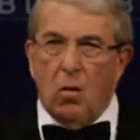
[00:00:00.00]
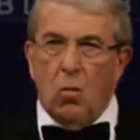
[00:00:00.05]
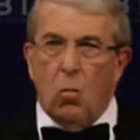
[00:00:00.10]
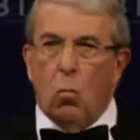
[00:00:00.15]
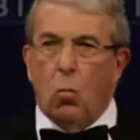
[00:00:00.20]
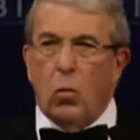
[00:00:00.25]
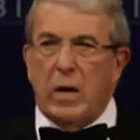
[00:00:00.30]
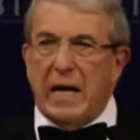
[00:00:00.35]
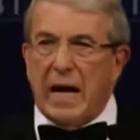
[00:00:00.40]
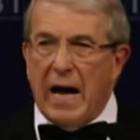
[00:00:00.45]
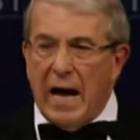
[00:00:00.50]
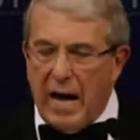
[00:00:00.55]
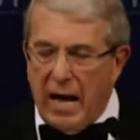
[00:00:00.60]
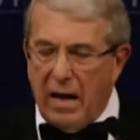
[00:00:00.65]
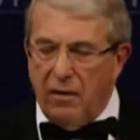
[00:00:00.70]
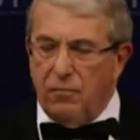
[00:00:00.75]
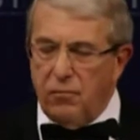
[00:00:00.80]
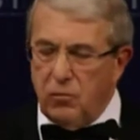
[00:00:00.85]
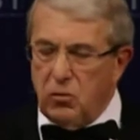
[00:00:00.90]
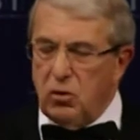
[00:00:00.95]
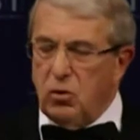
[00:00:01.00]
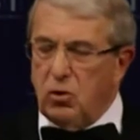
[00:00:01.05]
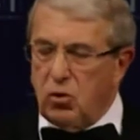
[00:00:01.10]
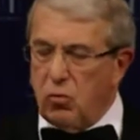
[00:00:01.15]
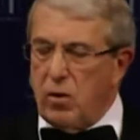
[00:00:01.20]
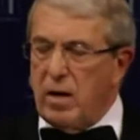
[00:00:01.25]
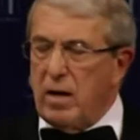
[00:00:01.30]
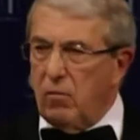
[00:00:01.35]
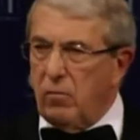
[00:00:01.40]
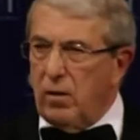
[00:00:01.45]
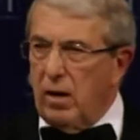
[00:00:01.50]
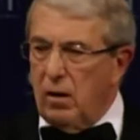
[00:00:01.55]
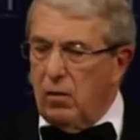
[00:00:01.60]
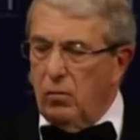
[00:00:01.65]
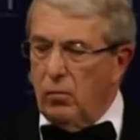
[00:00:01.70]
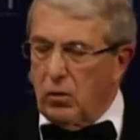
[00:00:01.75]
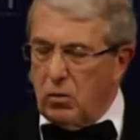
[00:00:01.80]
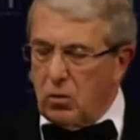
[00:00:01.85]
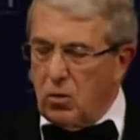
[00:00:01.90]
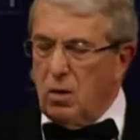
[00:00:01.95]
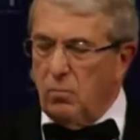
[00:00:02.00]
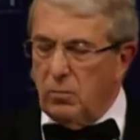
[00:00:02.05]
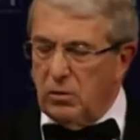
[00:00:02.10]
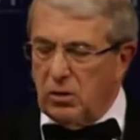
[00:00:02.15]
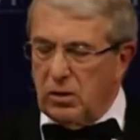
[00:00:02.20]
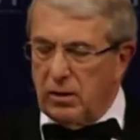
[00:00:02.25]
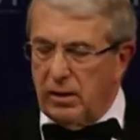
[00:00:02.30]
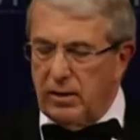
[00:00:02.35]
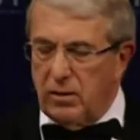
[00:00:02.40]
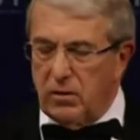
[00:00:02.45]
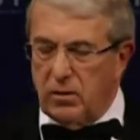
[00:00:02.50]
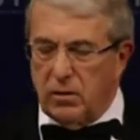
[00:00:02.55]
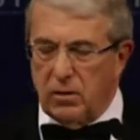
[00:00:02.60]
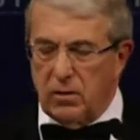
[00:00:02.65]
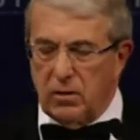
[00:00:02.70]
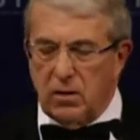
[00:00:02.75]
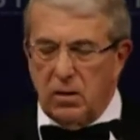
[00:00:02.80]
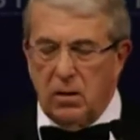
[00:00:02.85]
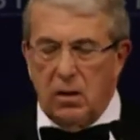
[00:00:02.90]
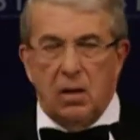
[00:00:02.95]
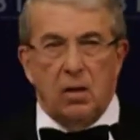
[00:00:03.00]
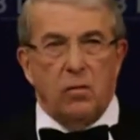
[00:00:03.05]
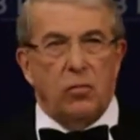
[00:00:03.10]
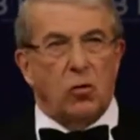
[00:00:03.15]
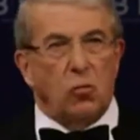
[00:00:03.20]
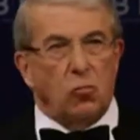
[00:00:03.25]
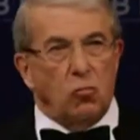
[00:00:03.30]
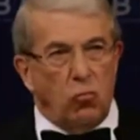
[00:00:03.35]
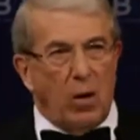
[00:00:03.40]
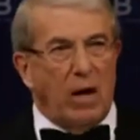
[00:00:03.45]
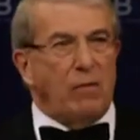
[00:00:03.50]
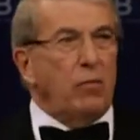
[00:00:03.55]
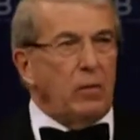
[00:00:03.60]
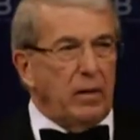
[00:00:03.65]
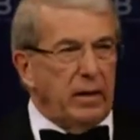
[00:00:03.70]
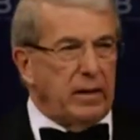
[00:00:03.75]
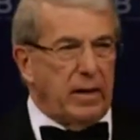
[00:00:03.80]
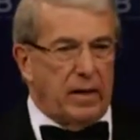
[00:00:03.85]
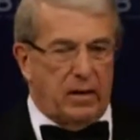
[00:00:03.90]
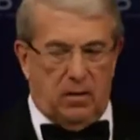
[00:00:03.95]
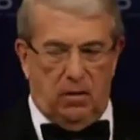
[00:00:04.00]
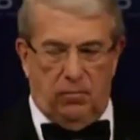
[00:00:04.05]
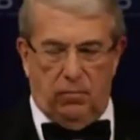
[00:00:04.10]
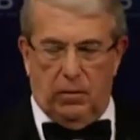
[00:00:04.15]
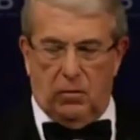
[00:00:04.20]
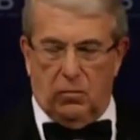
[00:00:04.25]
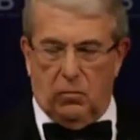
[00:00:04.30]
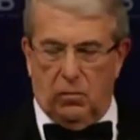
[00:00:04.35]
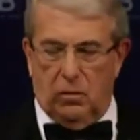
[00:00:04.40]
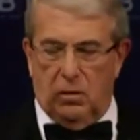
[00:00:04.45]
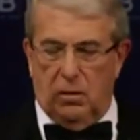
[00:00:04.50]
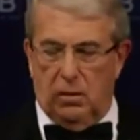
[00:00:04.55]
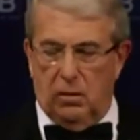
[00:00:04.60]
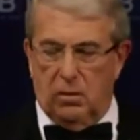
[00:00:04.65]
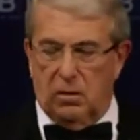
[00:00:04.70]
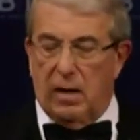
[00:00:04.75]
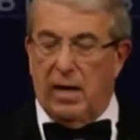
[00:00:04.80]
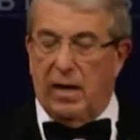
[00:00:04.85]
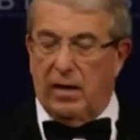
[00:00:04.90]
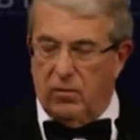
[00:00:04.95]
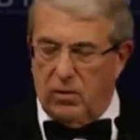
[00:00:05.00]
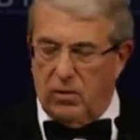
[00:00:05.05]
We have to drown out the commentators that revel in our difficulties and